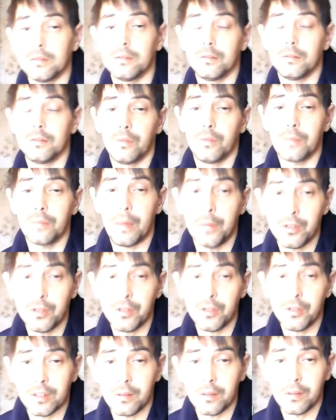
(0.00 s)
with my
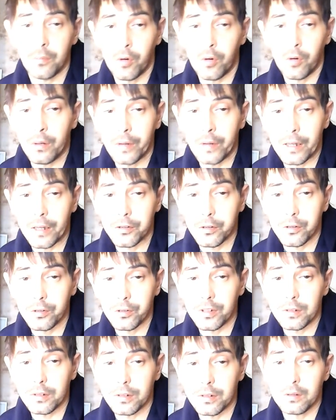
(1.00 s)
music in the morning when I choose
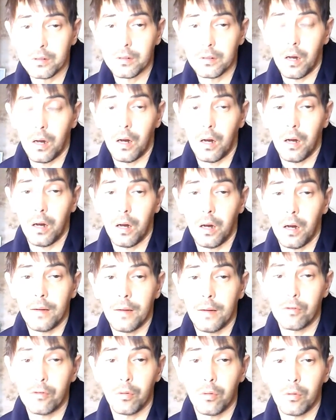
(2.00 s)
it, I
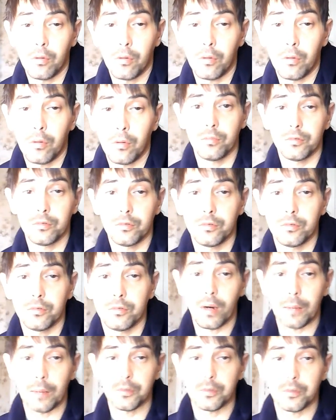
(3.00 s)
normally don't know what
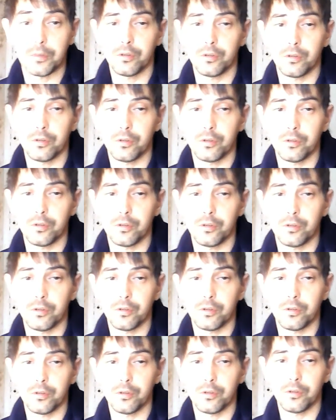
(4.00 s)
I'm choosing. The
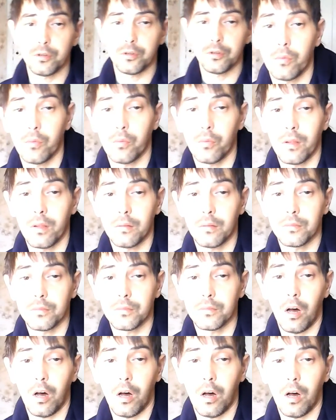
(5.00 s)
words and the rhythms
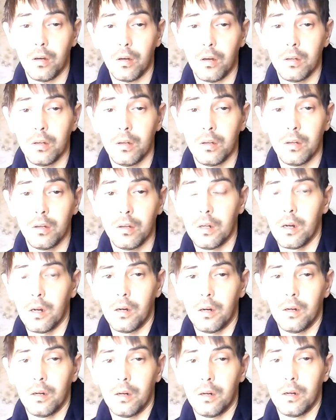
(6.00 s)
all
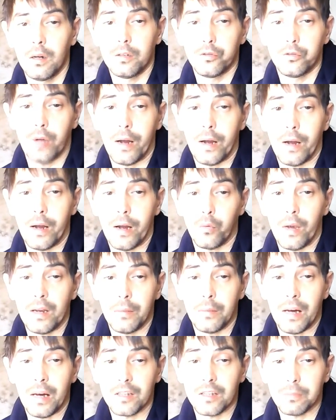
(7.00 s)
try to
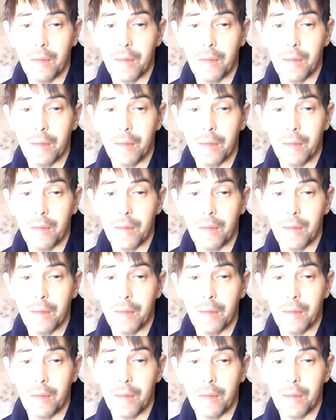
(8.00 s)
randomize